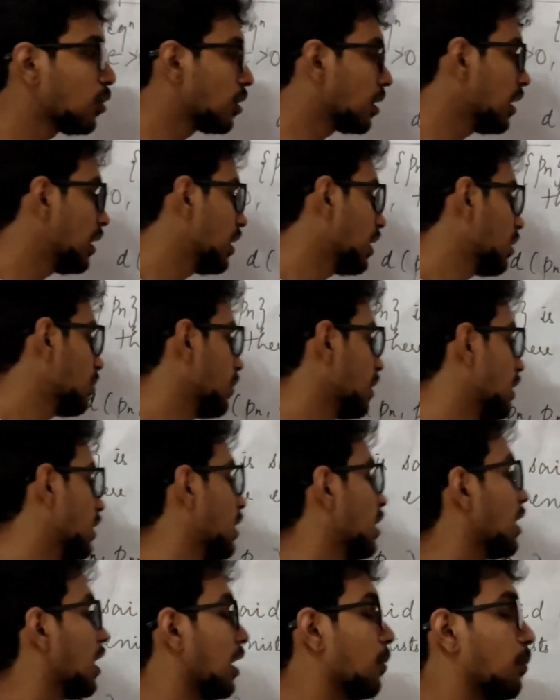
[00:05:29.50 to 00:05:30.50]
Euclidean
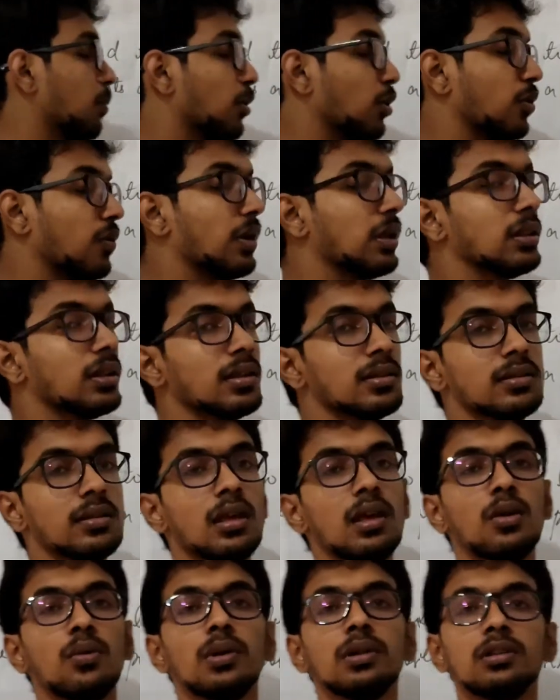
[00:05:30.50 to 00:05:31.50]
metric, I am proving the
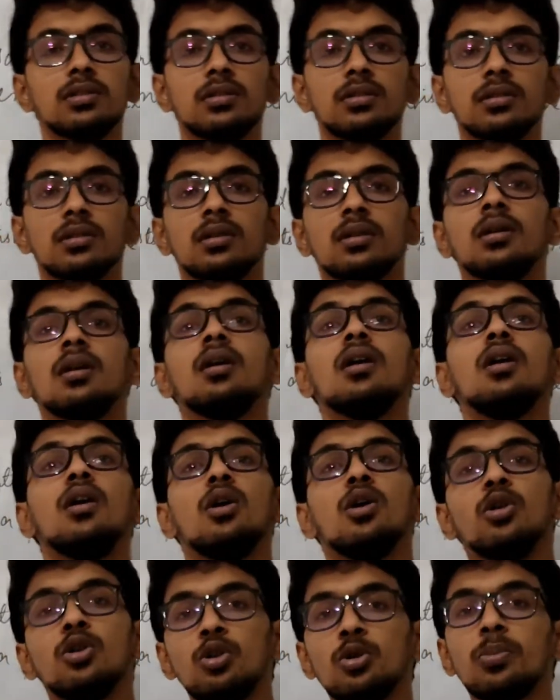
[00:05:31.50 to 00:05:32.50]
sequence
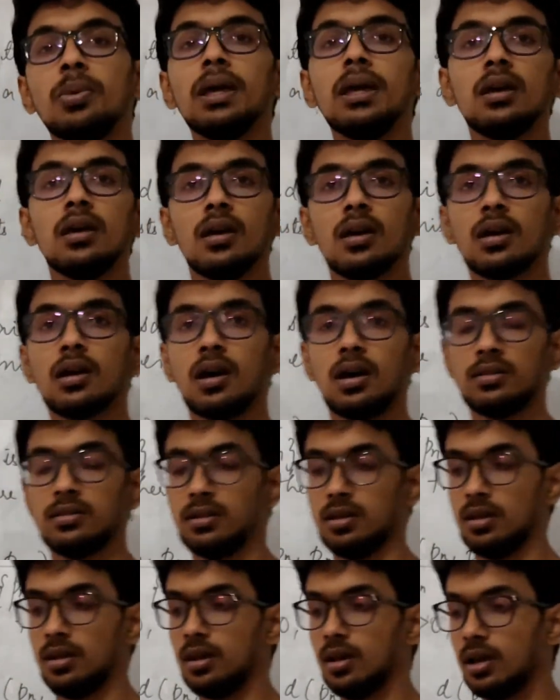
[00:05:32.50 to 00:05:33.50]
to be
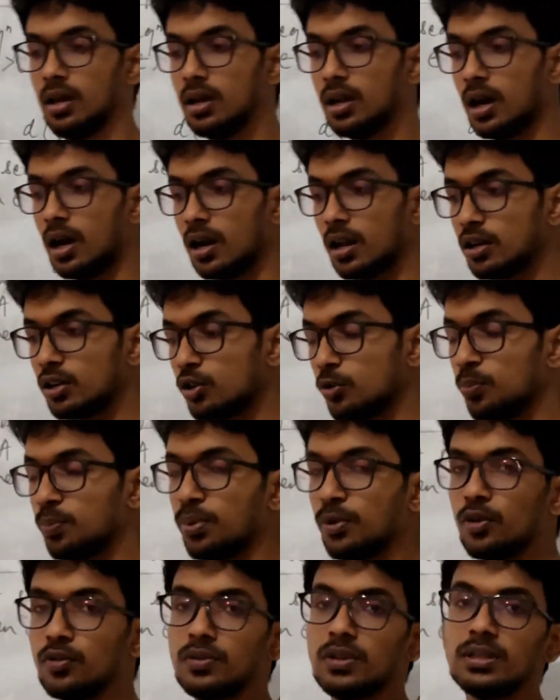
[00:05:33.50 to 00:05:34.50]
Cauchy. In order to
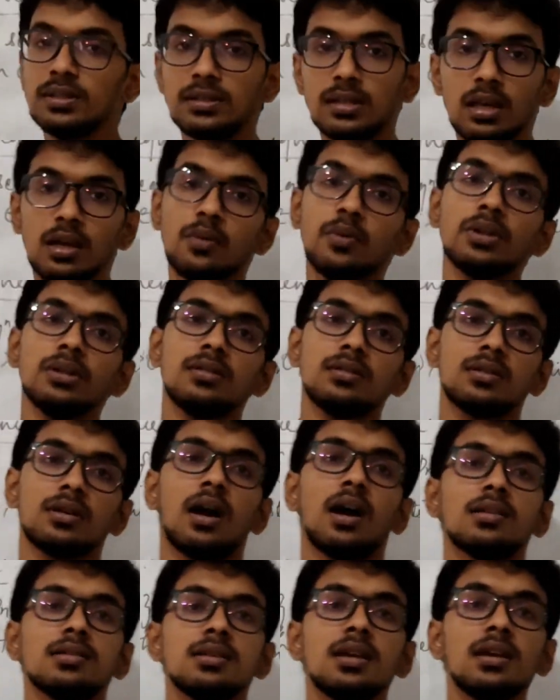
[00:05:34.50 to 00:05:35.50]
prove the sequence is
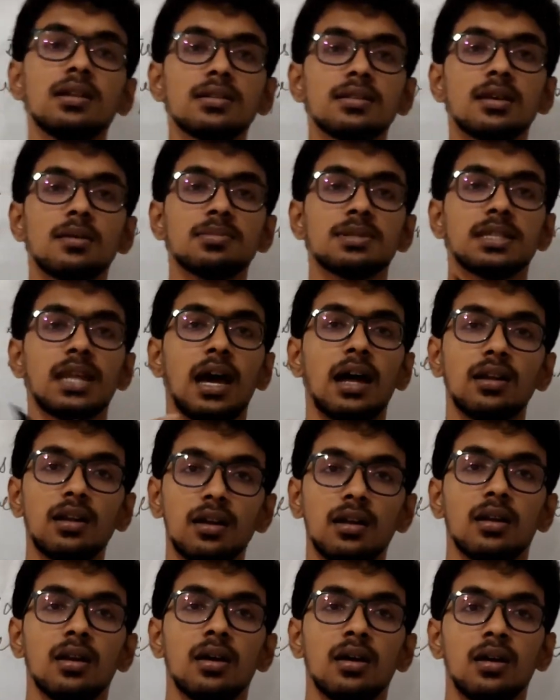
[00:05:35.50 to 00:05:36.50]
Cauchy in some
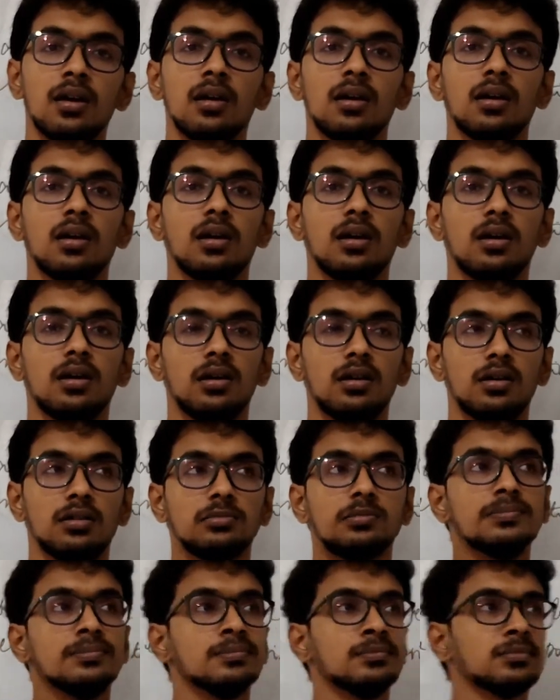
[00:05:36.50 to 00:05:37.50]
standard,
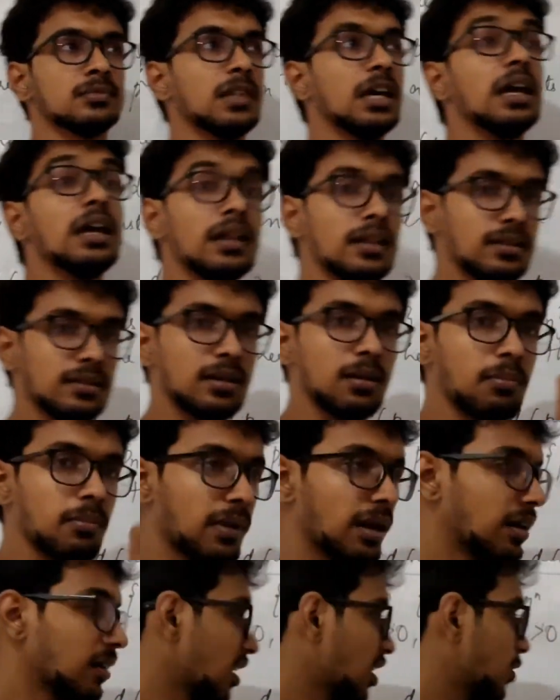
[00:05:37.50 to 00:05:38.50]
in some
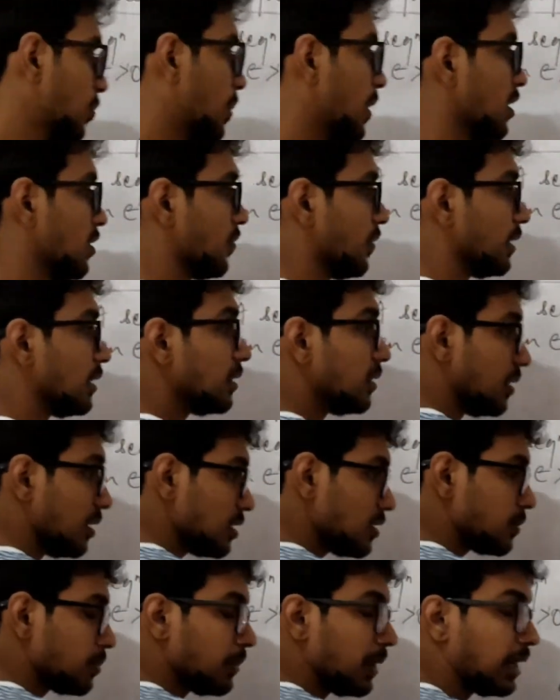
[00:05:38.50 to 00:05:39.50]
metric space with
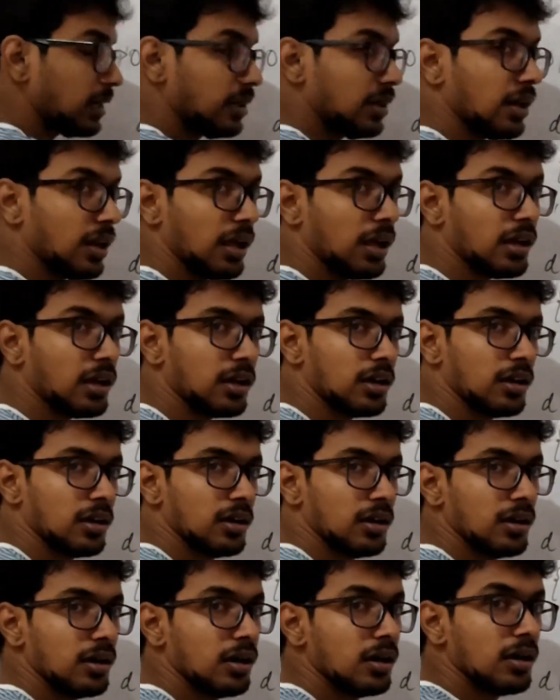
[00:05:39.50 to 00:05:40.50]
this metric,
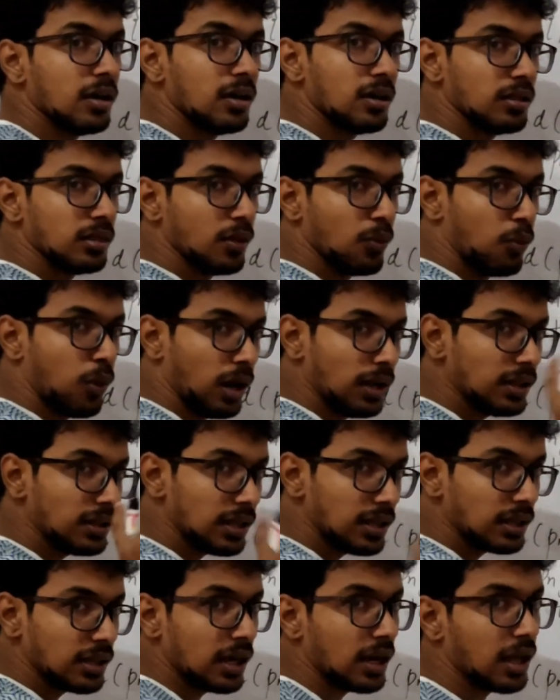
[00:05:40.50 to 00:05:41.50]
the
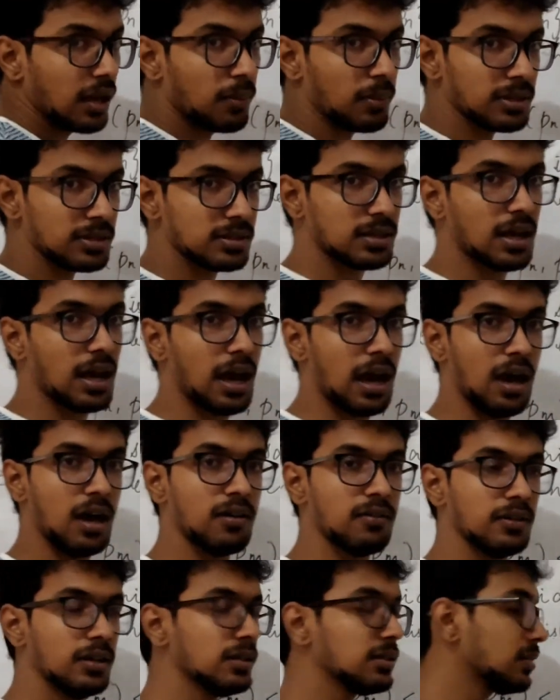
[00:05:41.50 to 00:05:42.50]
one thing that I must
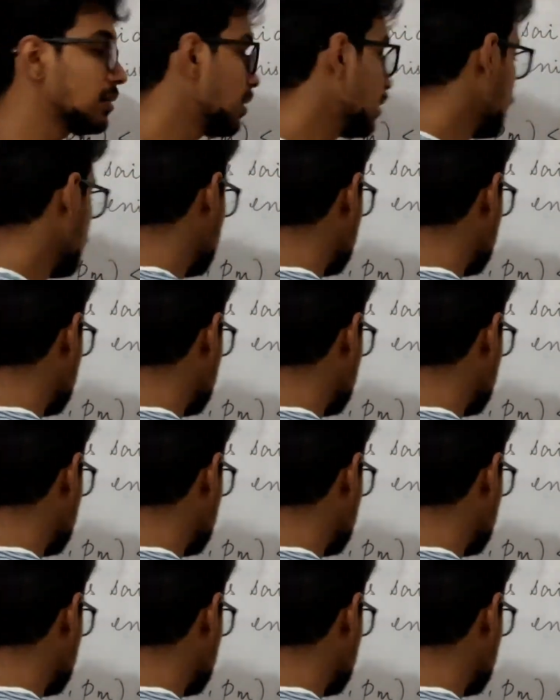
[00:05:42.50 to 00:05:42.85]
have is